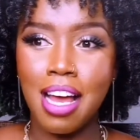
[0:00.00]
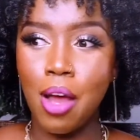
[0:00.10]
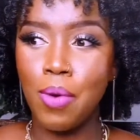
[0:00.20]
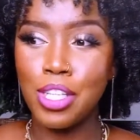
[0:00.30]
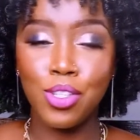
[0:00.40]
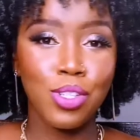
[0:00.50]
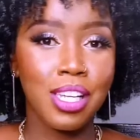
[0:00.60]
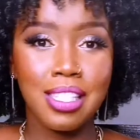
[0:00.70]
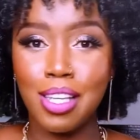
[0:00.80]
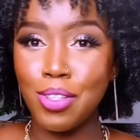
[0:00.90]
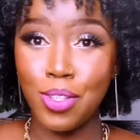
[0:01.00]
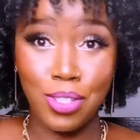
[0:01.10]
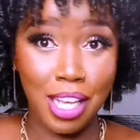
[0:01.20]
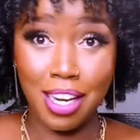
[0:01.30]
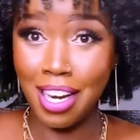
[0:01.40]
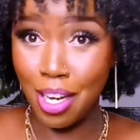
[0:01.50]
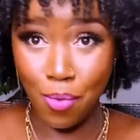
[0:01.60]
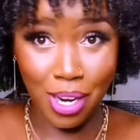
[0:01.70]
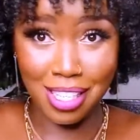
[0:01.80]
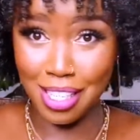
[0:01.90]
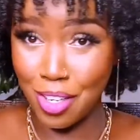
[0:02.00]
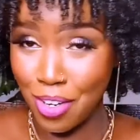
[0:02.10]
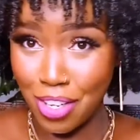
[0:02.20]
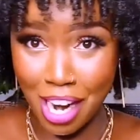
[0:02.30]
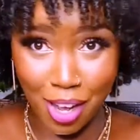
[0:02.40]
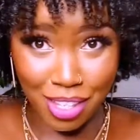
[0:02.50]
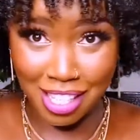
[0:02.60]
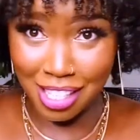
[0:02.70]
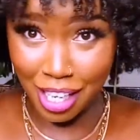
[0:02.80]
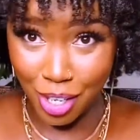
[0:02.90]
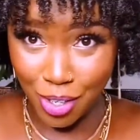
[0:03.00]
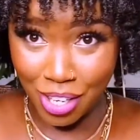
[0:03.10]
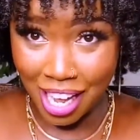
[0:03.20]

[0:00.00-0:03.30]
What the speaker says: I wanted to test out because I really wanted to try out this look,